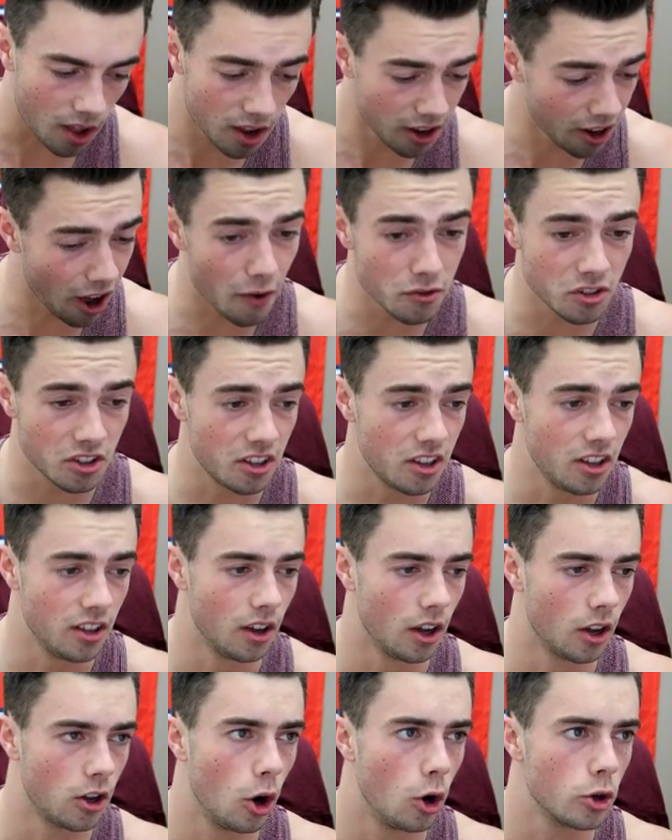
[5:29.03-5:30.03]
it
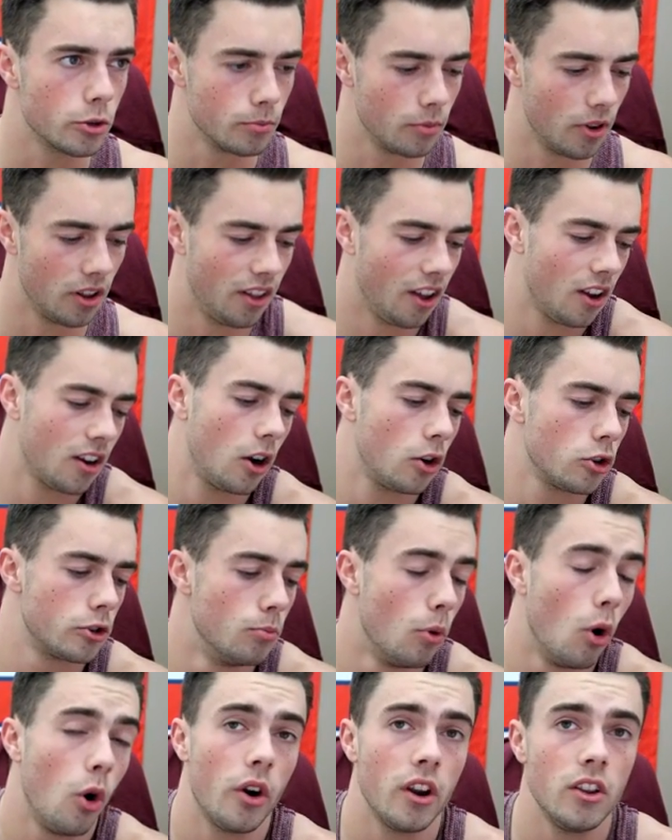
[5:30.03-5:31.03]
obviously goes that
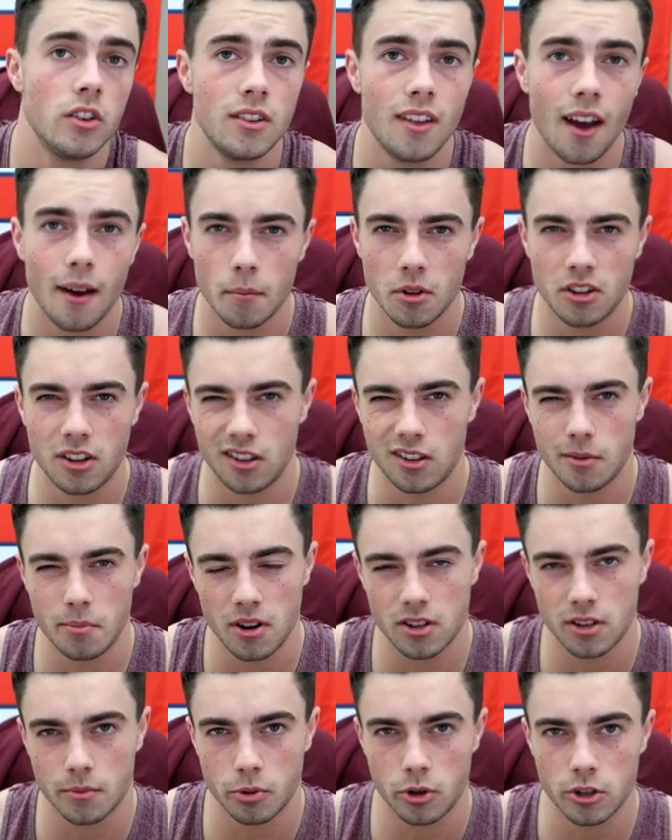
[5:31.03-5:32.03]
goes more into that but that's the
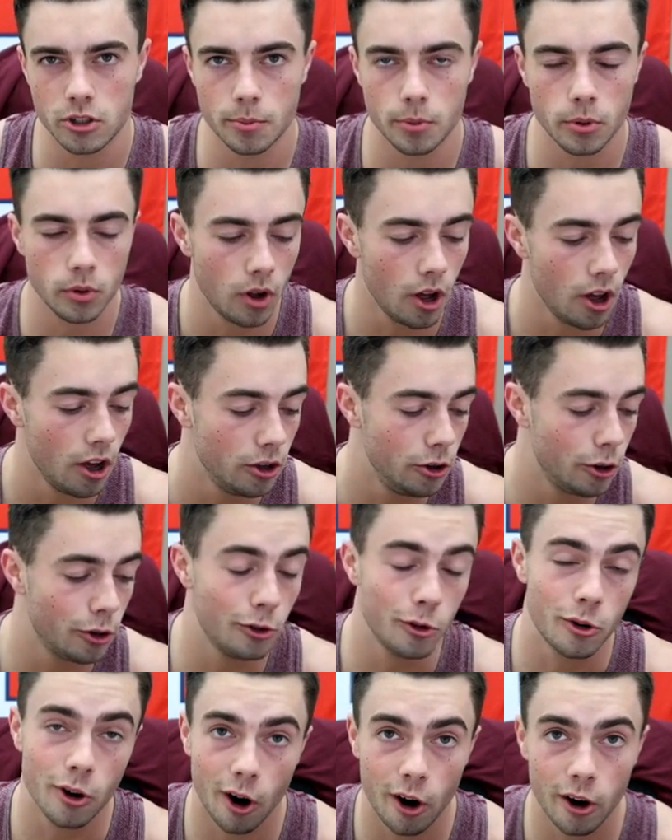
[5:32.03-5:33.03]
basic principle you
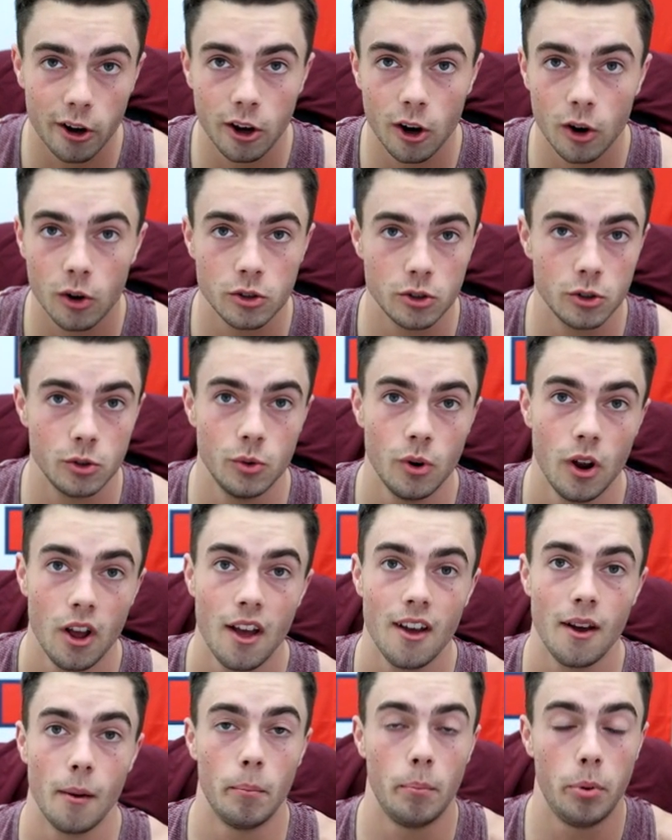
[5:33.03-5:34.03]
can do cardio to
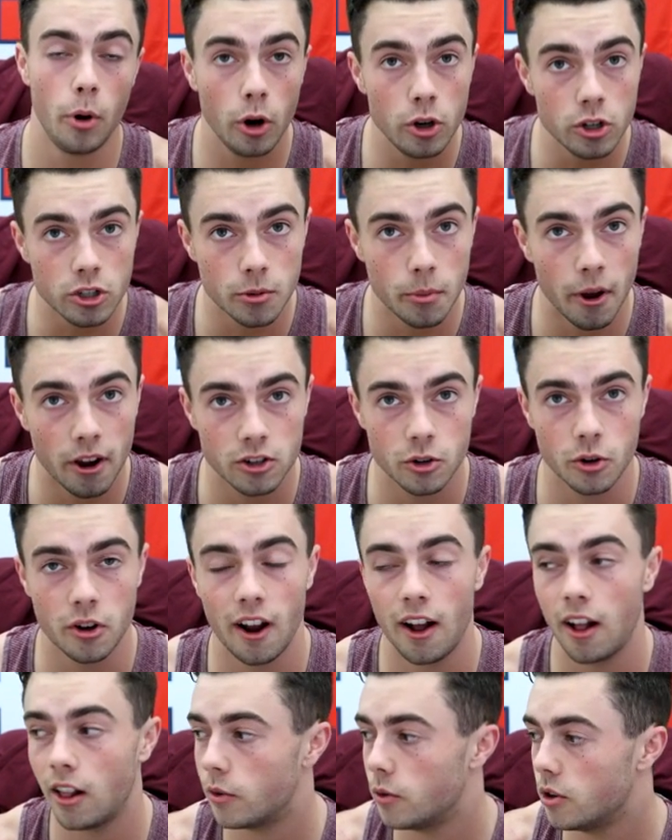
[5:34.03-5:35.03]
burn some extra
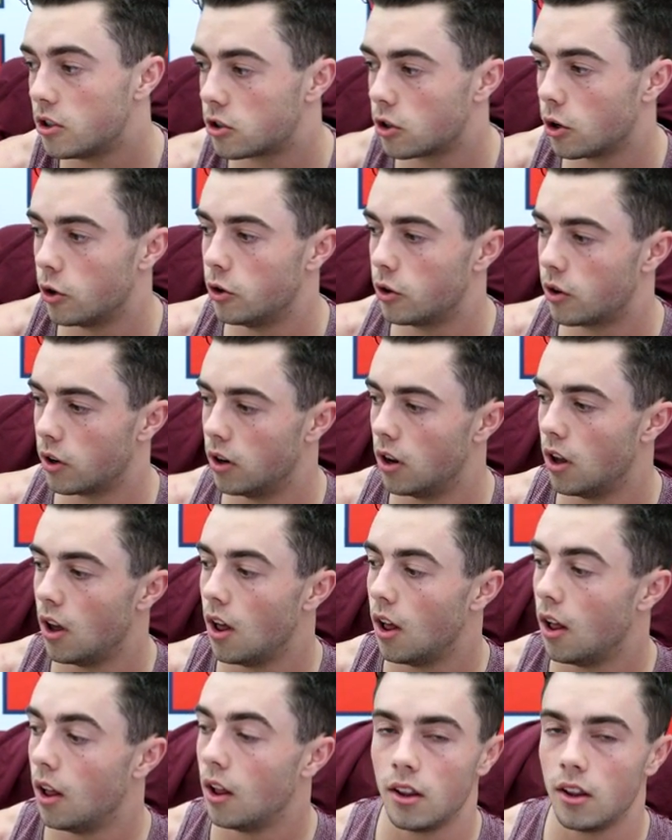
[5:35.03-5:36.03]
calories so you can
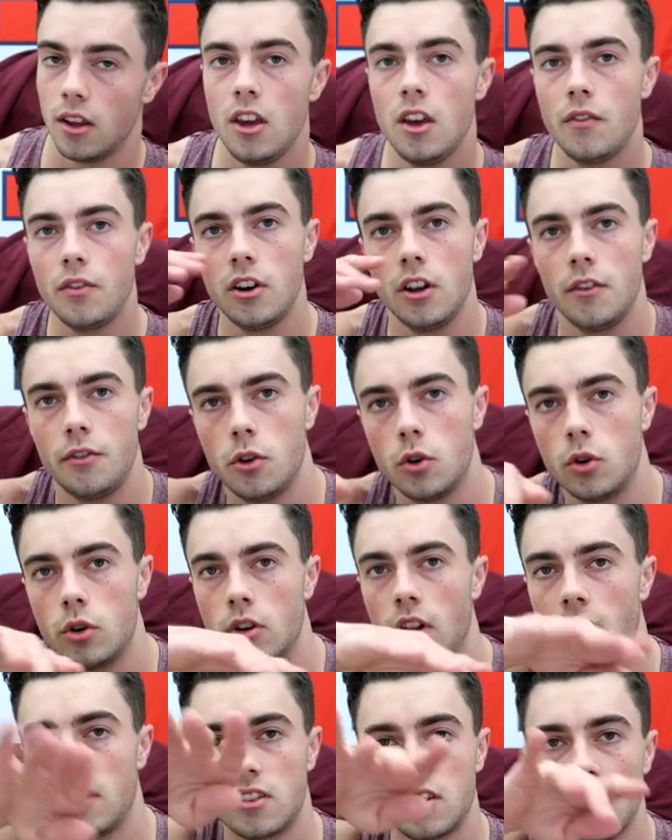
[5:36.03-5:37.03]
even if
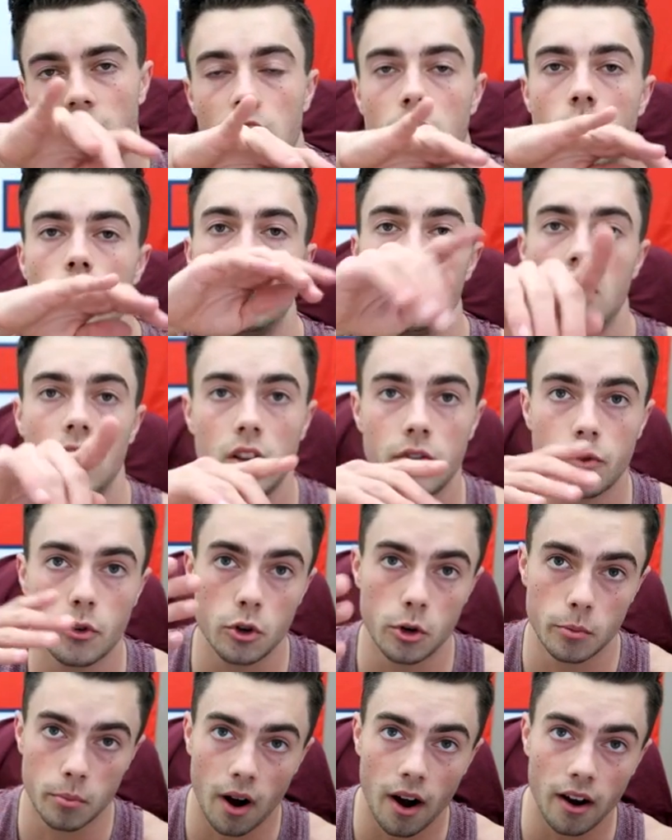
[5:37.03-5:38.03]
you're let's say you need
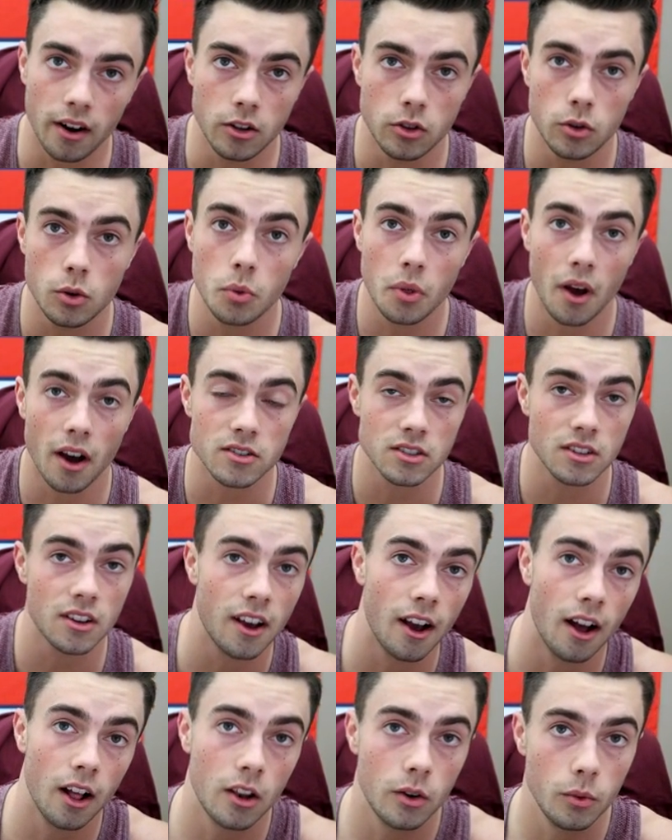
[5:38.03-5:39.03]
for your body 2000
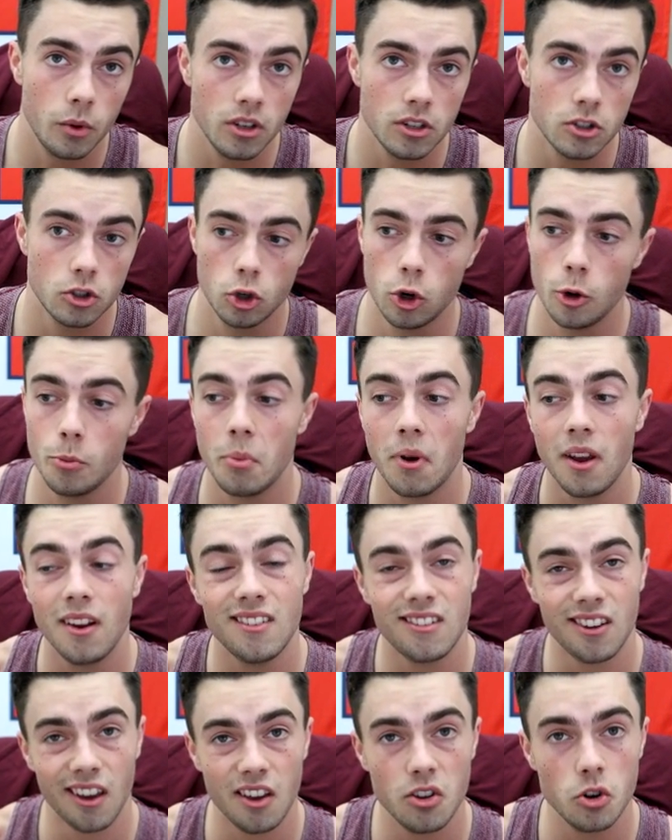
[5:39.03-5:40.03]
calories to
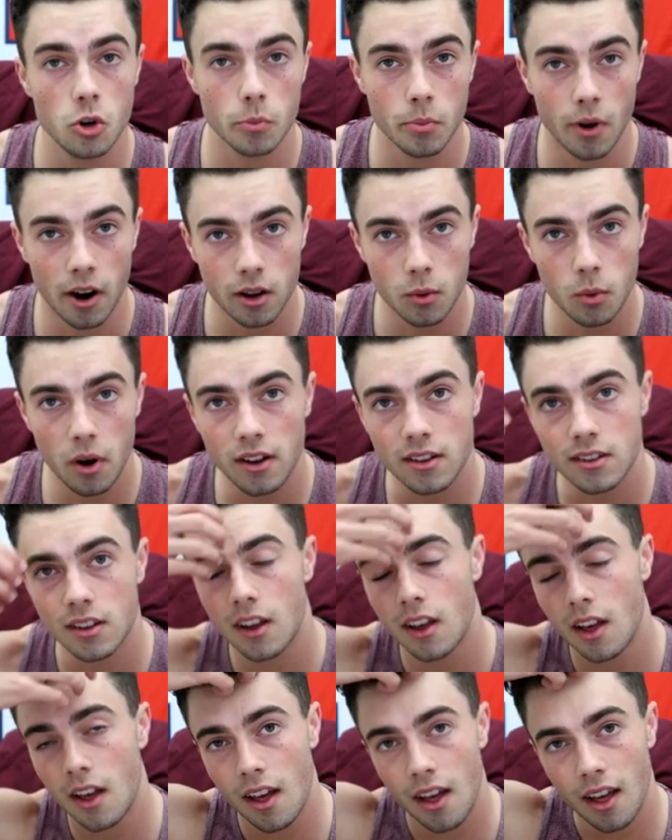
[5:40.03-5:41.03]
maintain your body weight
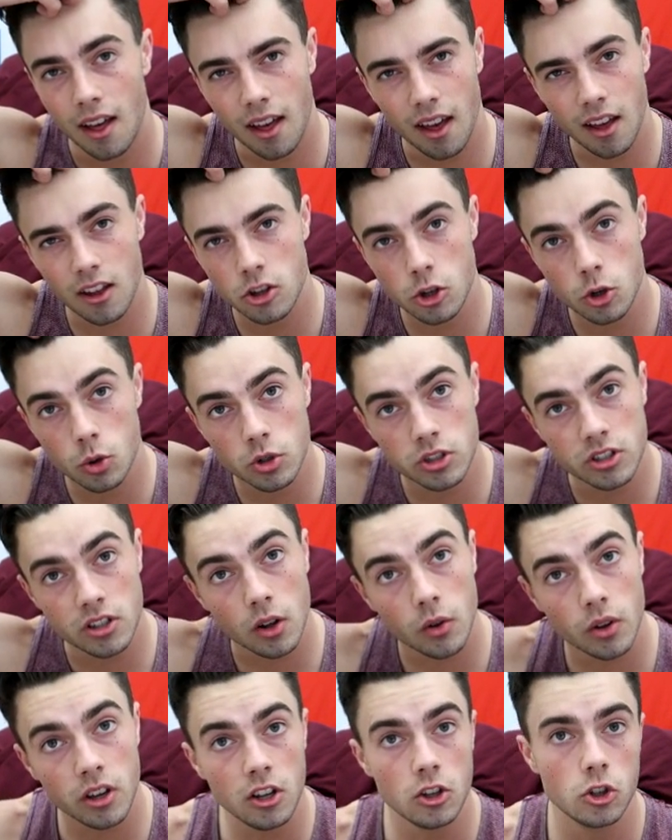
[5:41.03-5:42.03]
and you
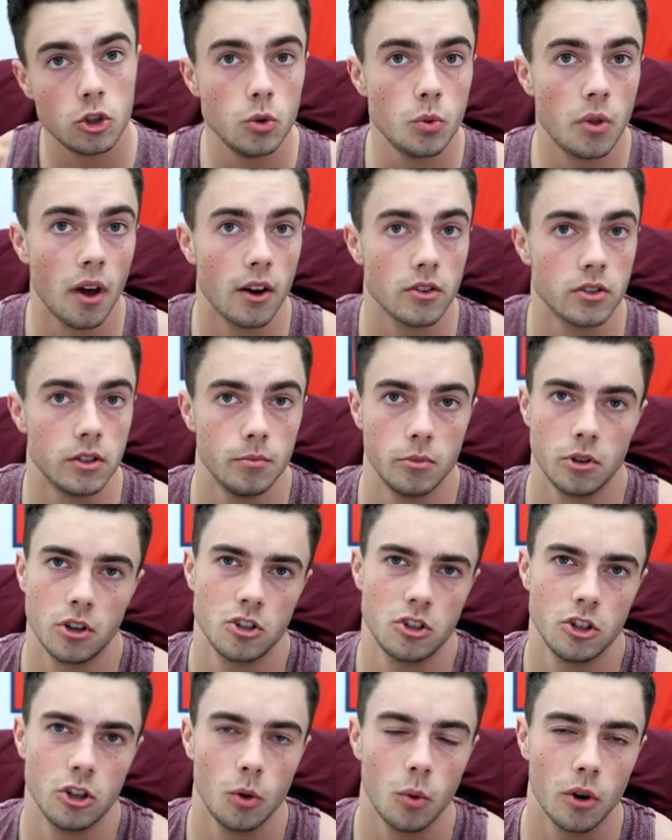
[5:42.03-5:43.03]
still eat 2000
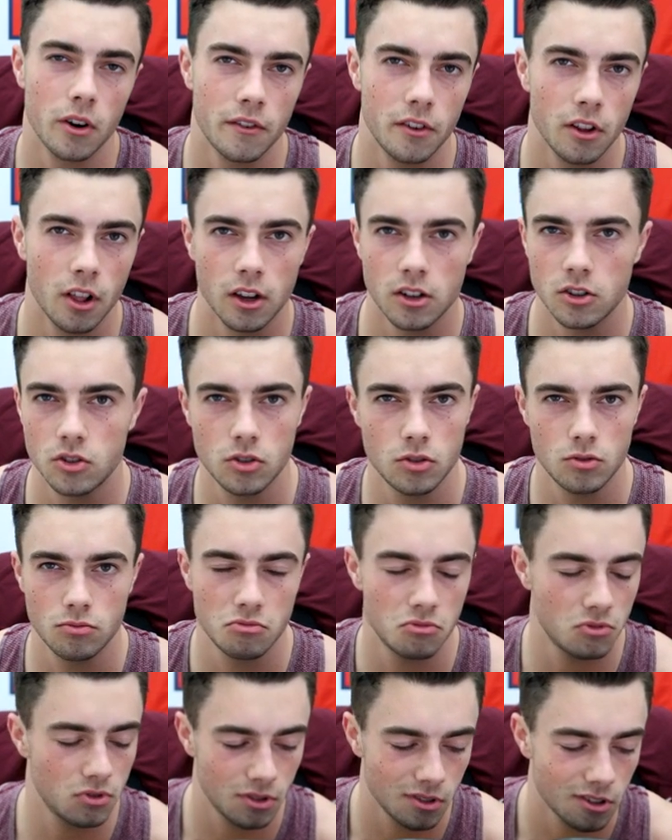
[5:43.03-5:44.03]
because you don't want to feel like
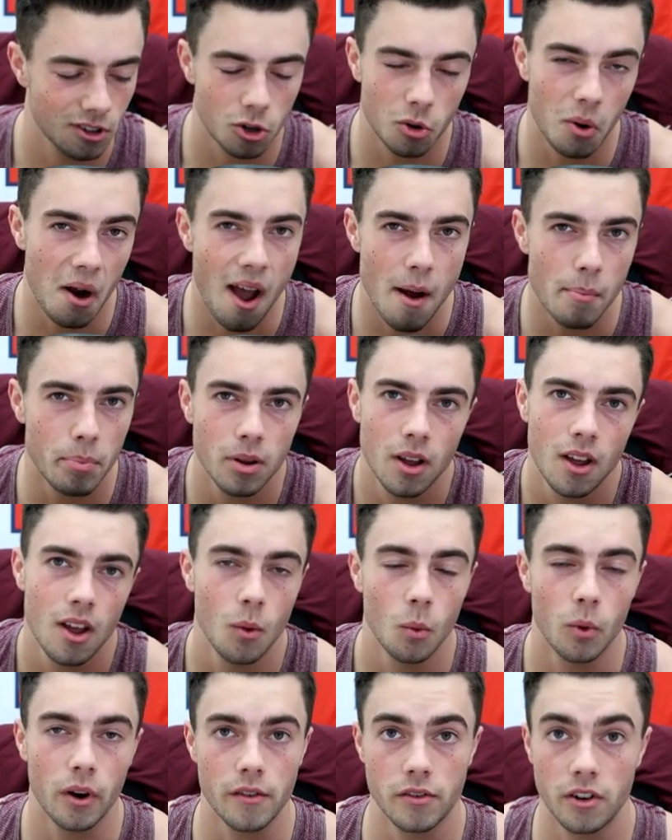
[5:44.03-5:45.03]
crap,
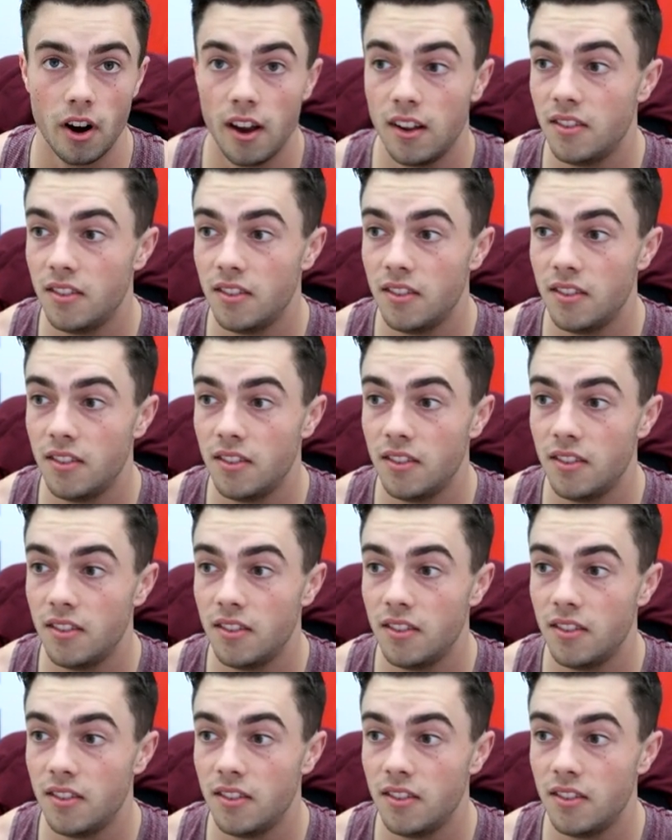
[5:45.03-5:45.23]
whatever.